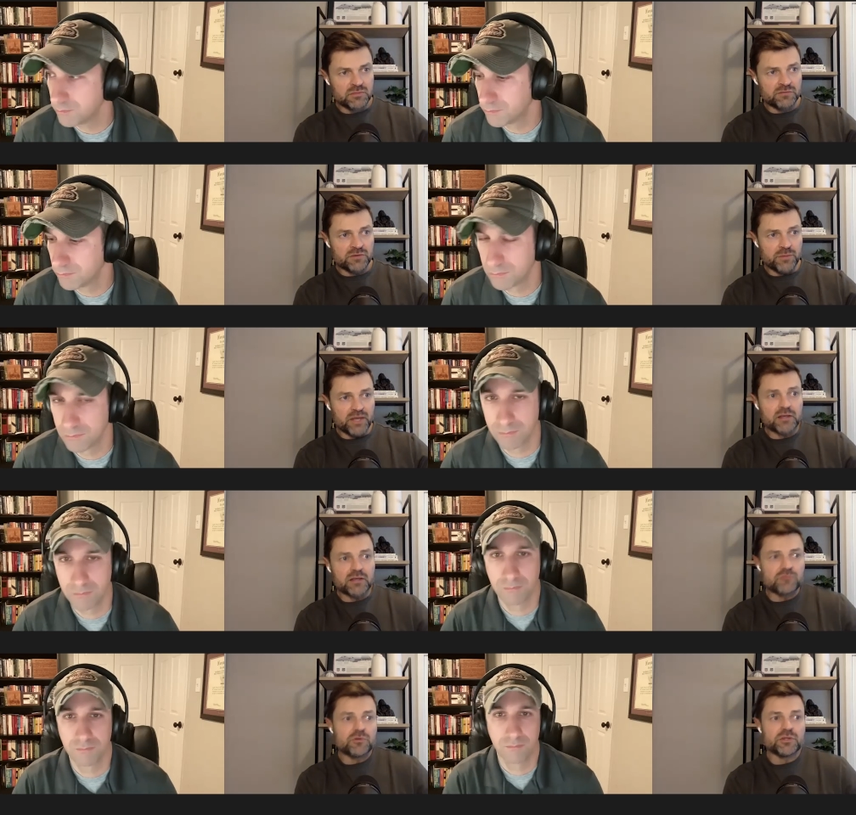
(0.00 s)
Speaker 1: infinite banking
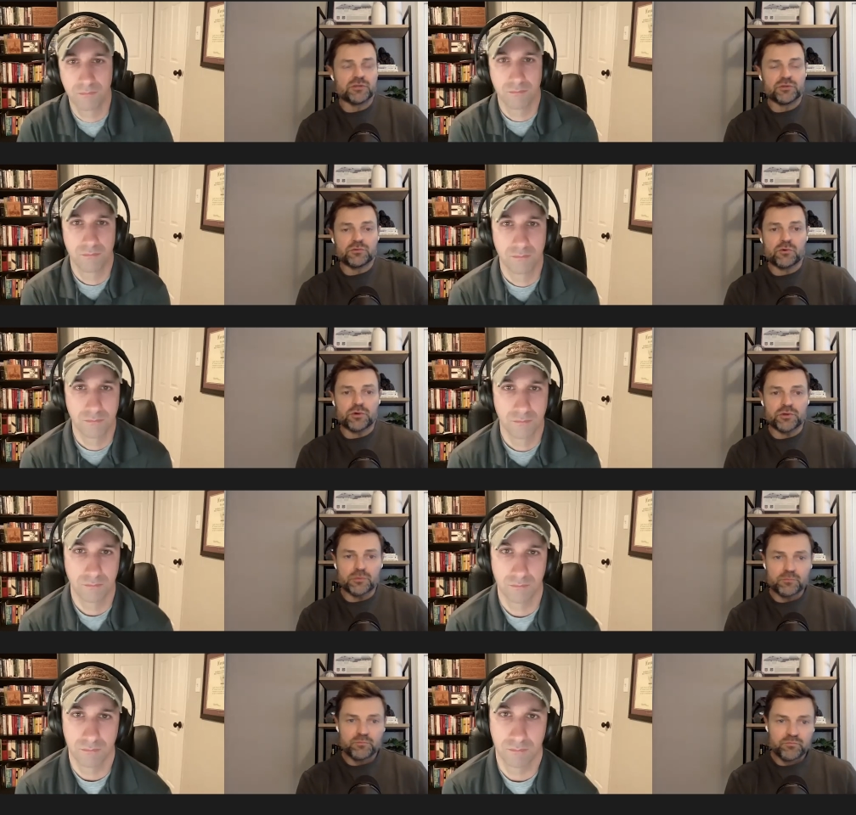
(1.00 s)
can really do for you
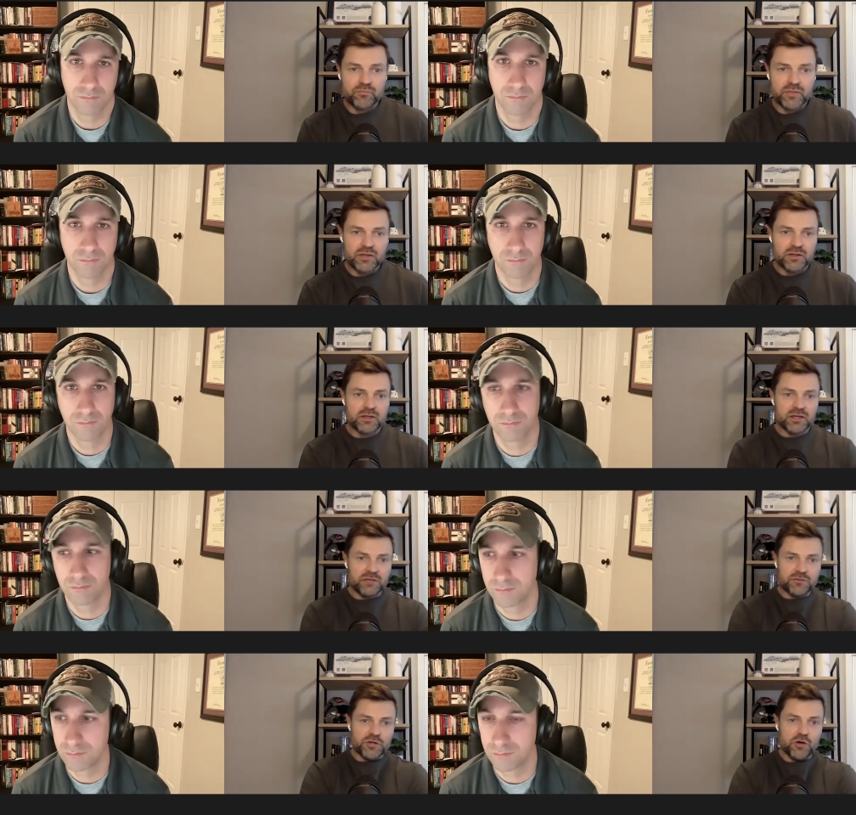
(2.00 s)

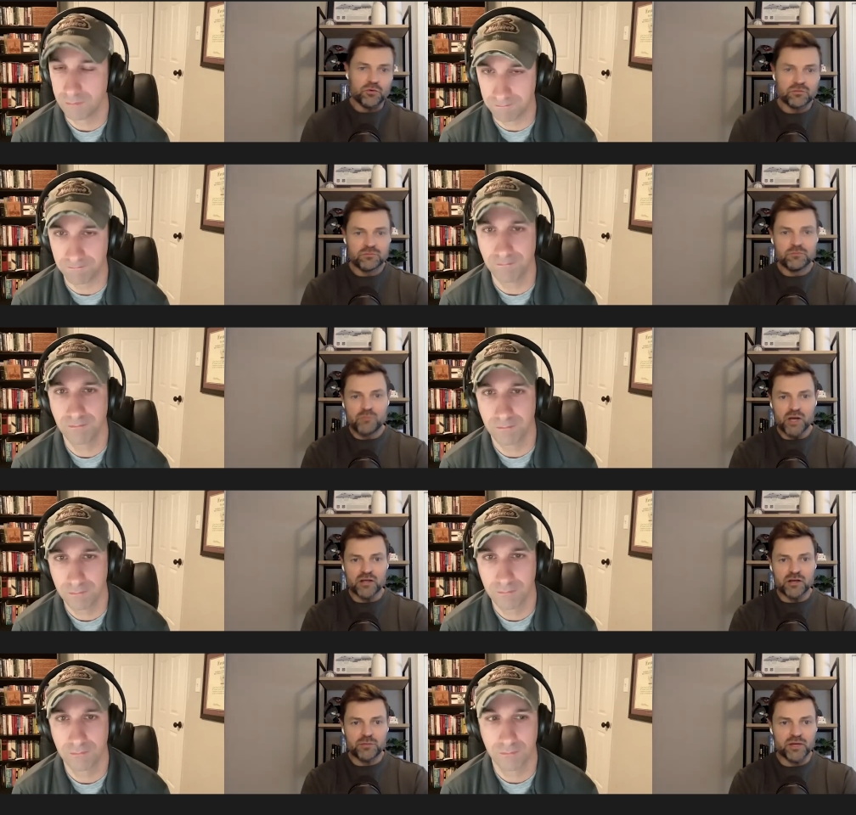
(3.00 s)
if you don't mm-hmm. muck
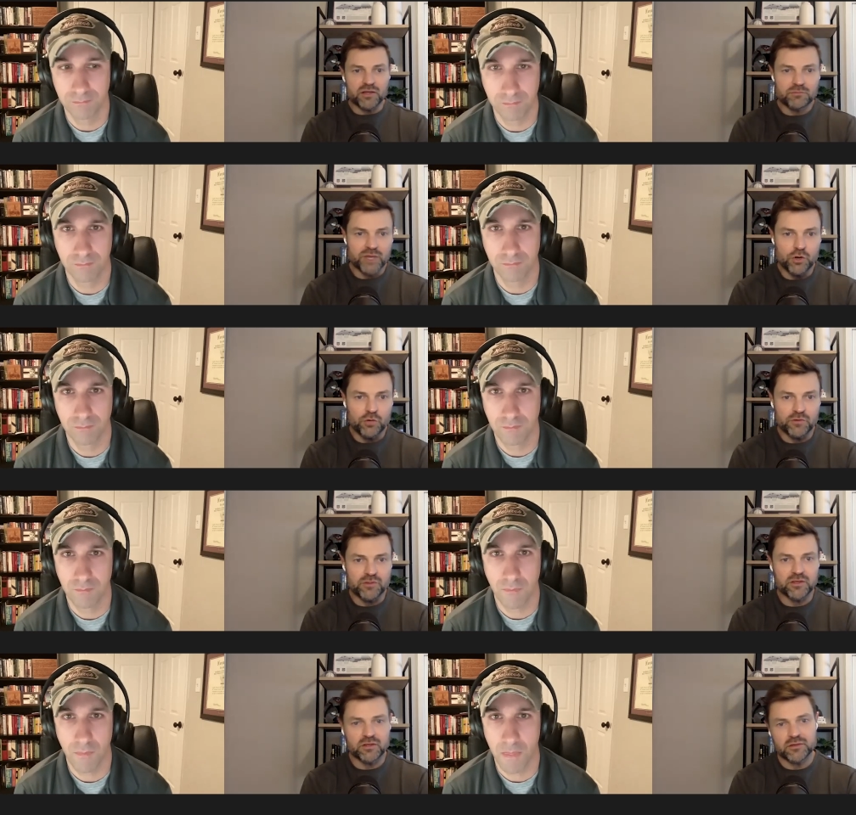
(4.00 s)
it up by by
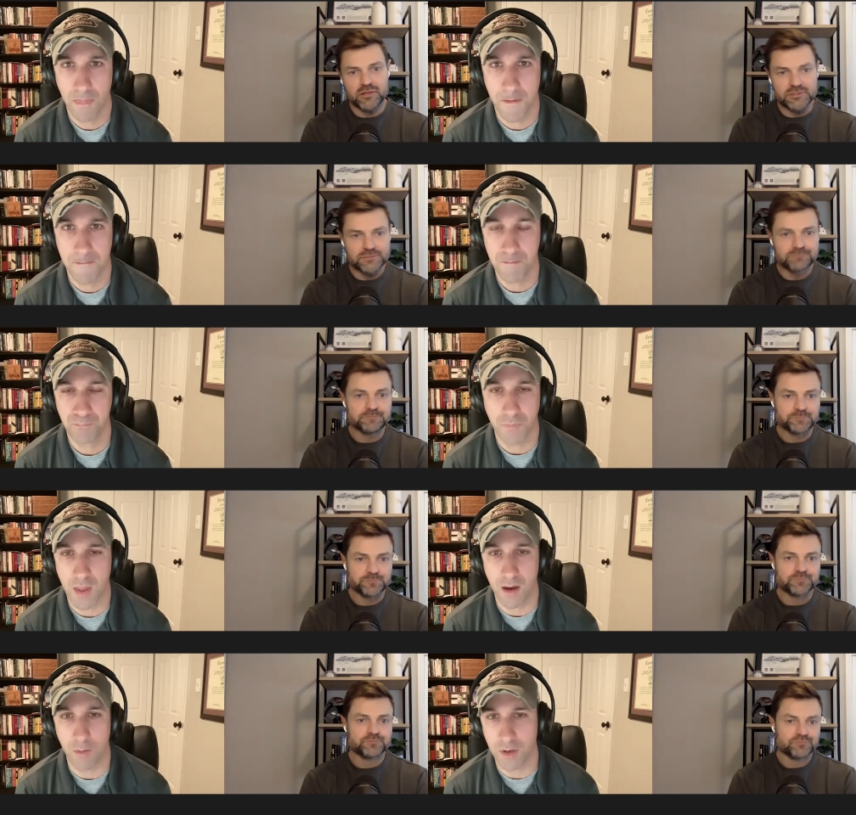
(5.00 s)
overthinking things.
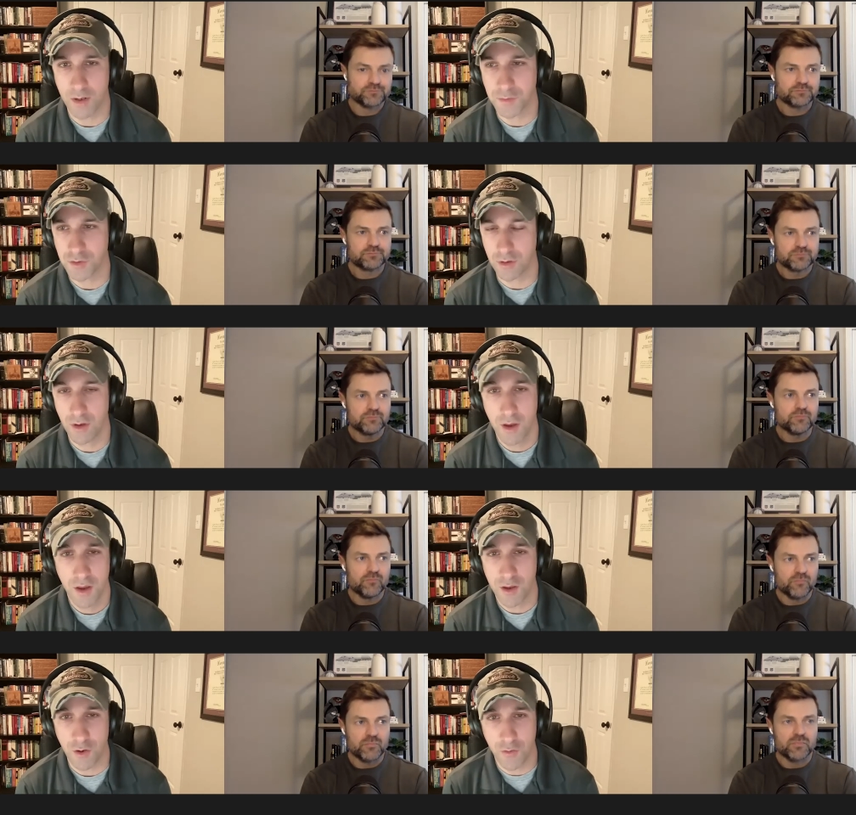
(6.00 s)
Speaker 2: Yeah, when it comes to
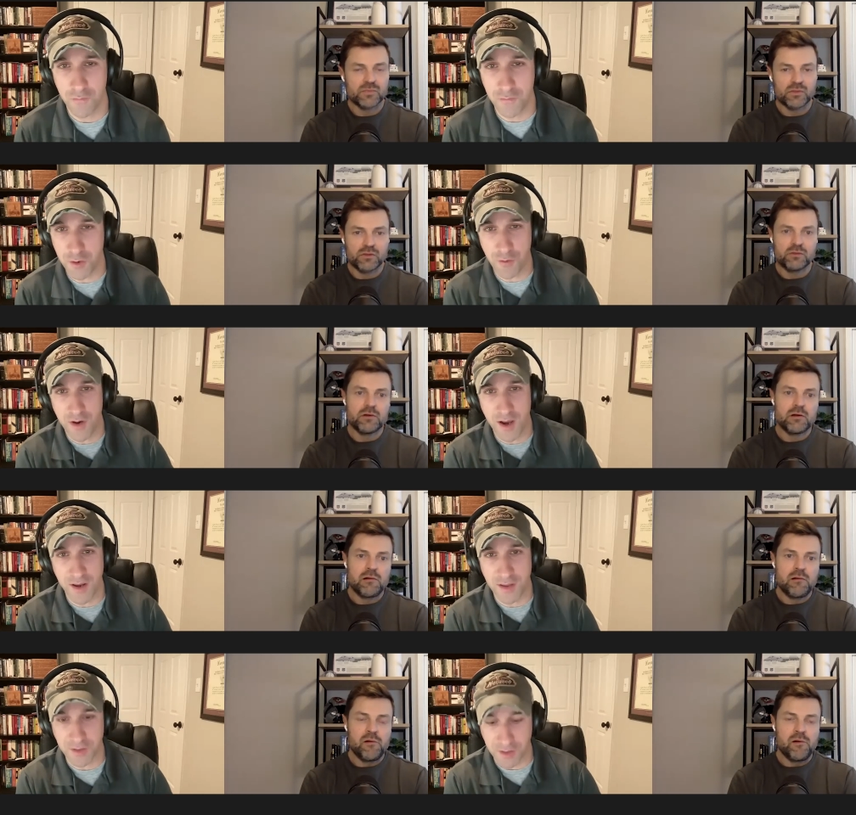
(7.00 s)
you know vehicle
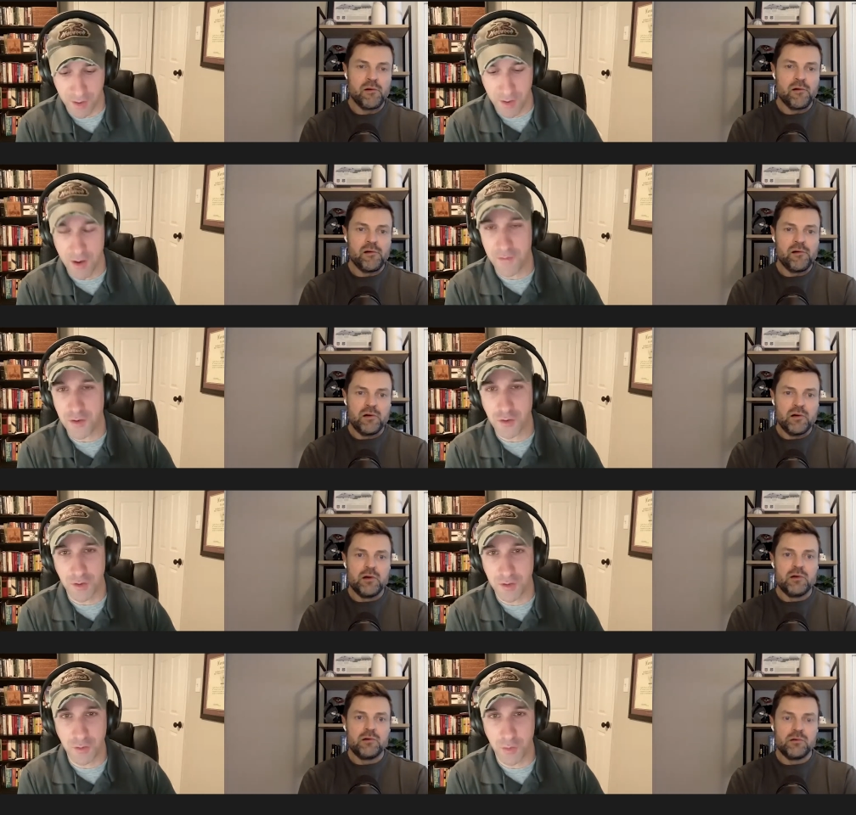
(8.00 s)
financing,
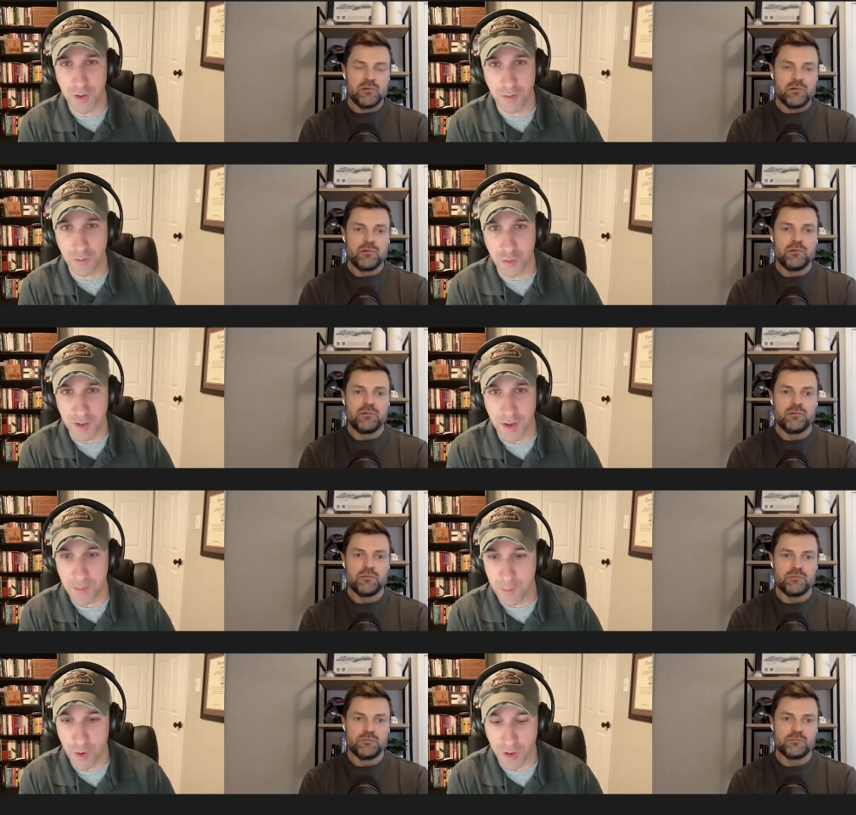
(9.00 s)
eventually doing trading on a
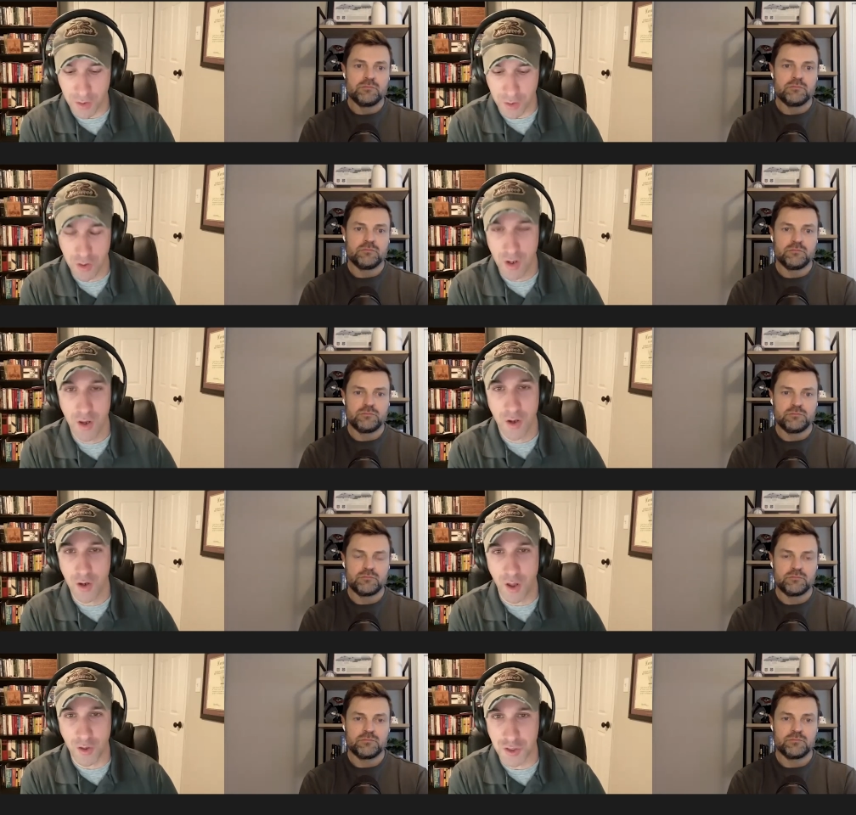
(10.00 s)
mortgage, college